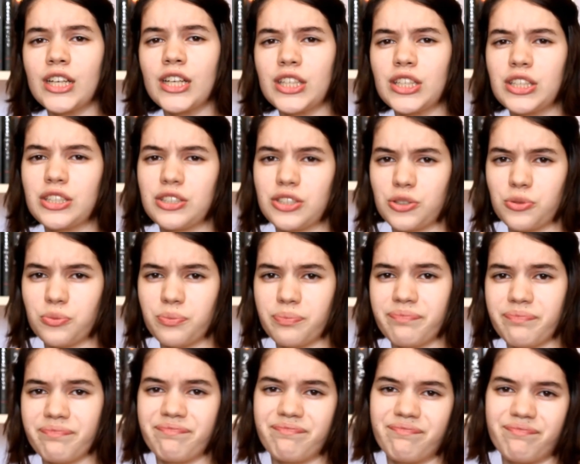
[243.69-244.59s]
You know,
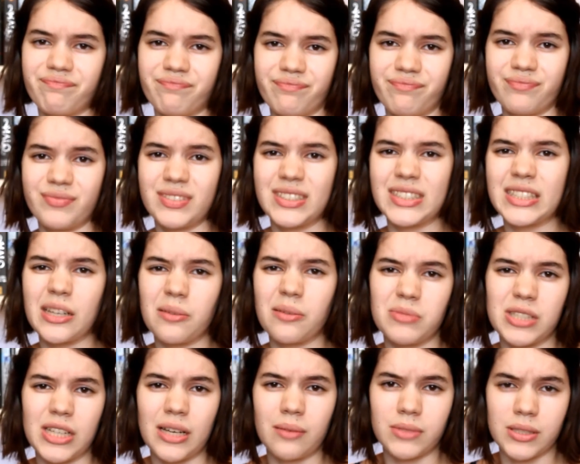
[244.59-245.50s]

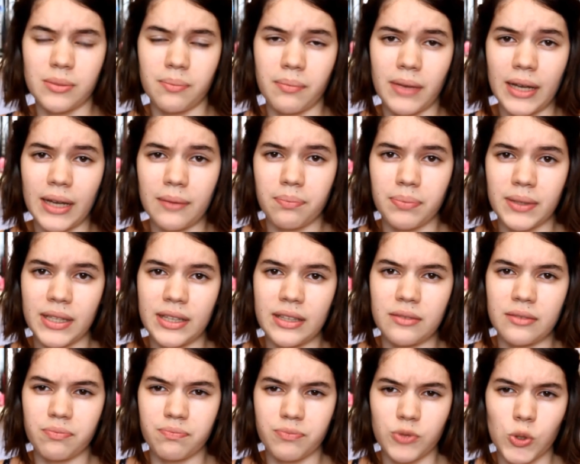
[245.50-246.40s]
sometimes it might be
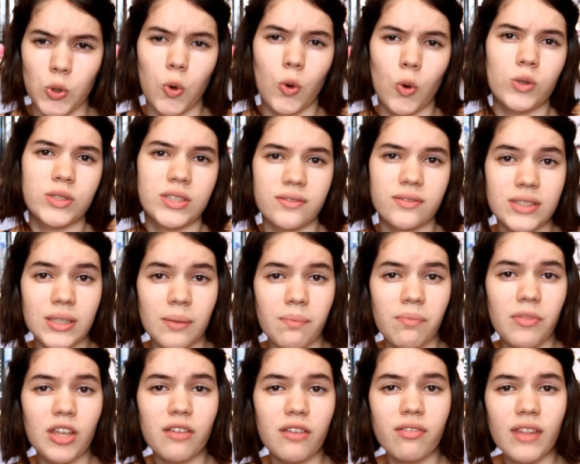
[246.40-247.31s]
the cause of
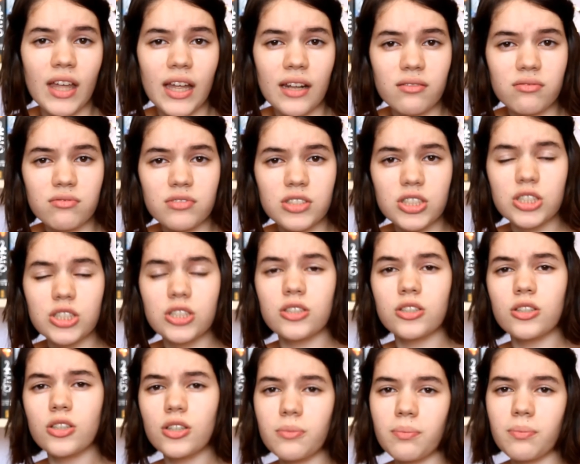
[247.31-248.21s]
something that
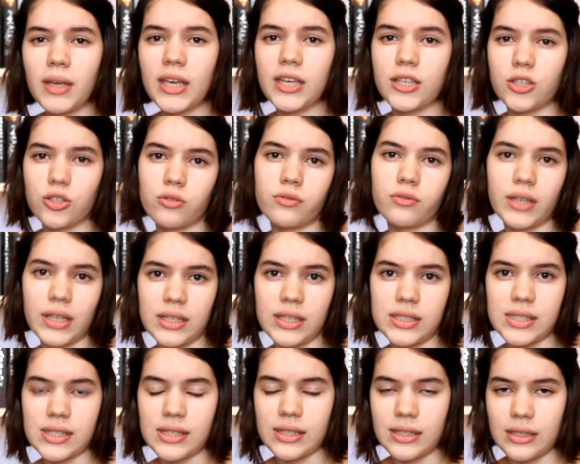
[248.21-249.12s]
could make your
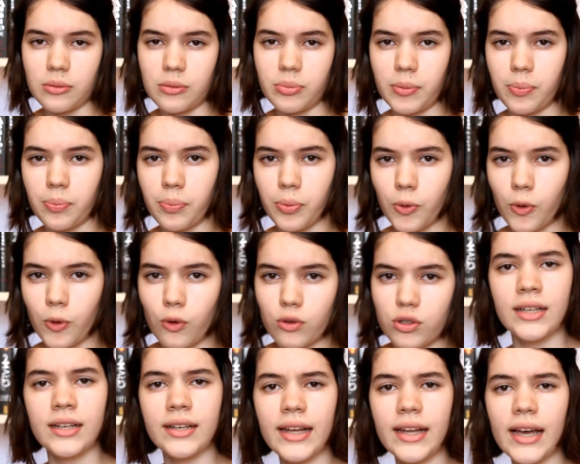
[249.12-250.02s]
readers a little bit bored.
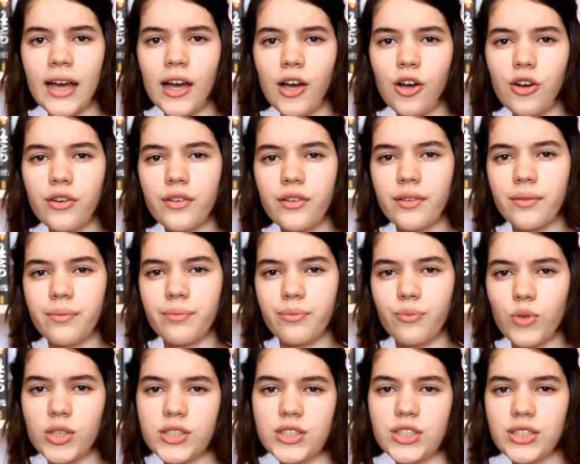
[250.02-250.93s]
Now,
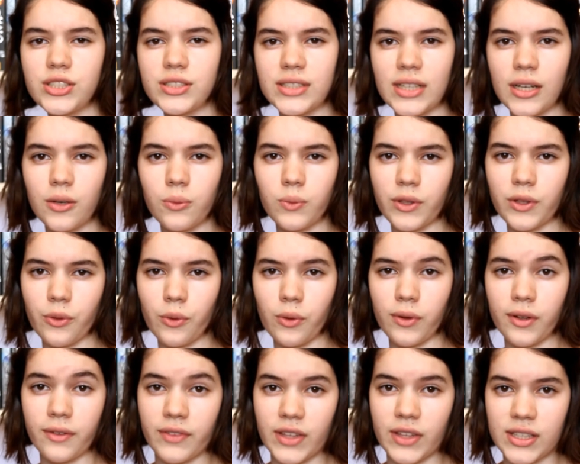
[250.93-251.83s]
once you're done with
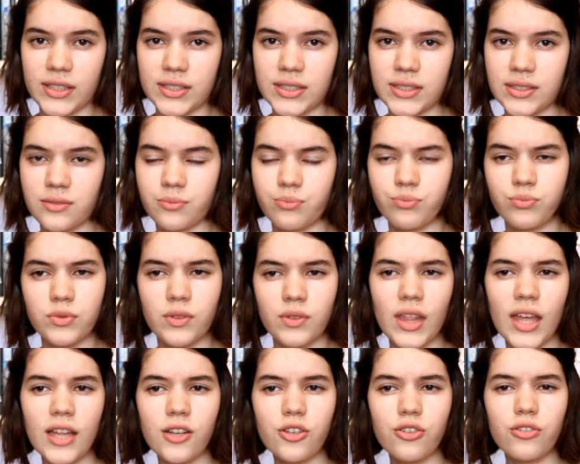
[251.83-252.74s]
all of this,
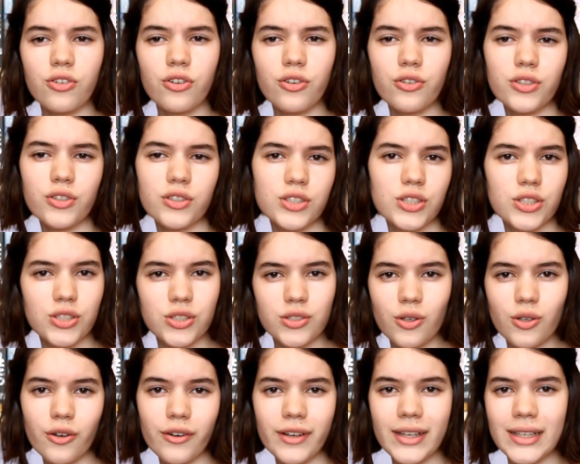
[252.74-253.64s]
then you know your
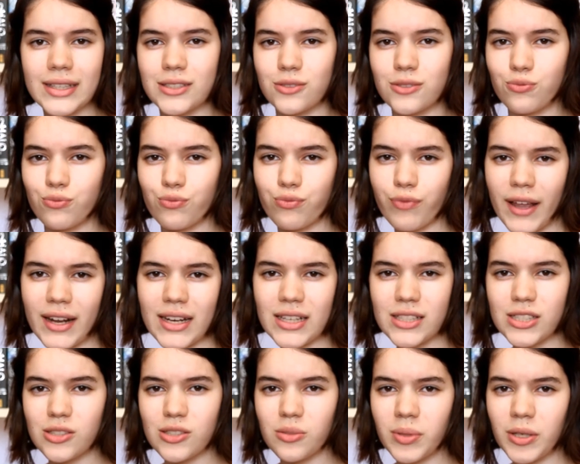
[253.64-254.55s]
story is
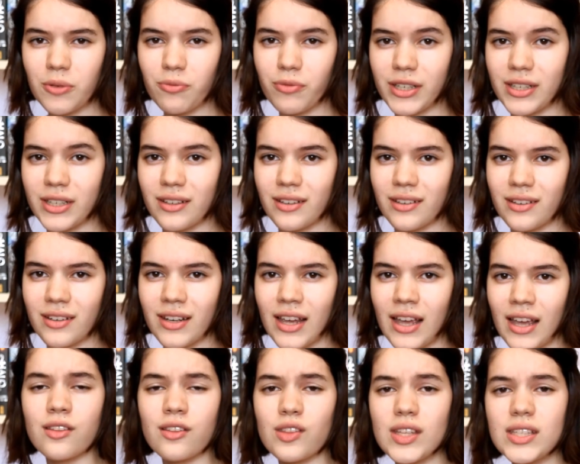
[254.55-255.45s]
ready to be written.
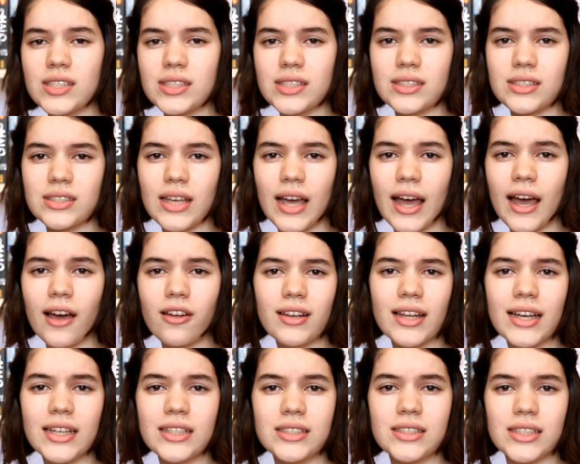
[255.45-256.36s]
This
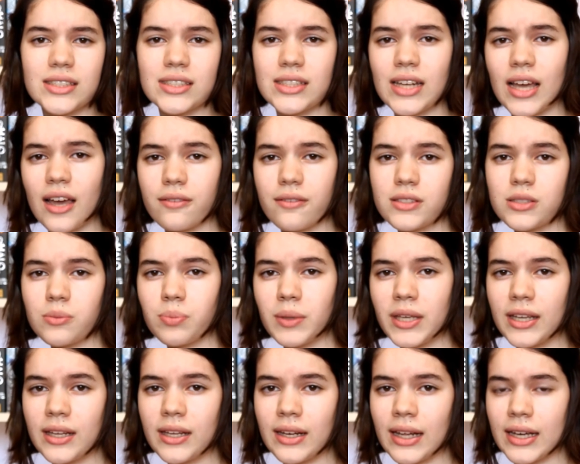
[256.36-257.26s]
outline doesn't have to
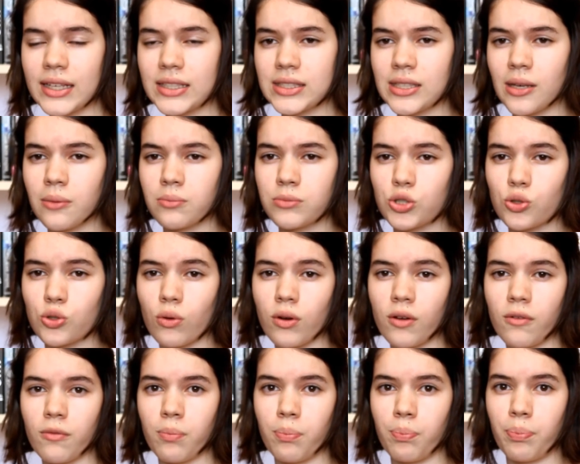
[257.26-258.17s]
be like some sort
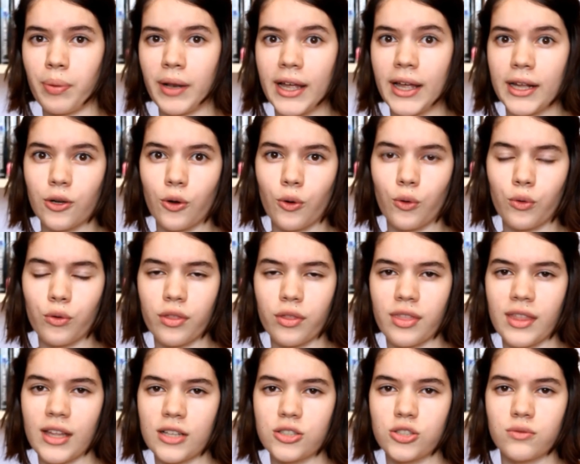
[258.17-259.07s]
of blood
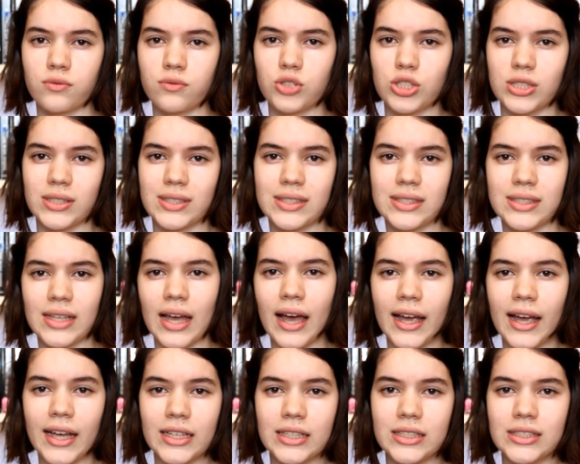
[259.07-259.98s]
oath that you've just
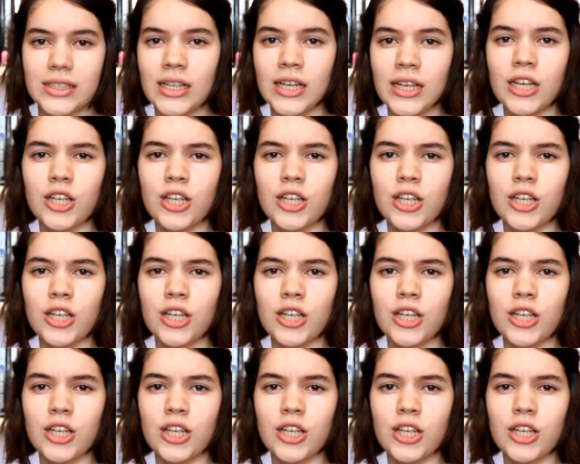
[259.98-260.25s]
signed.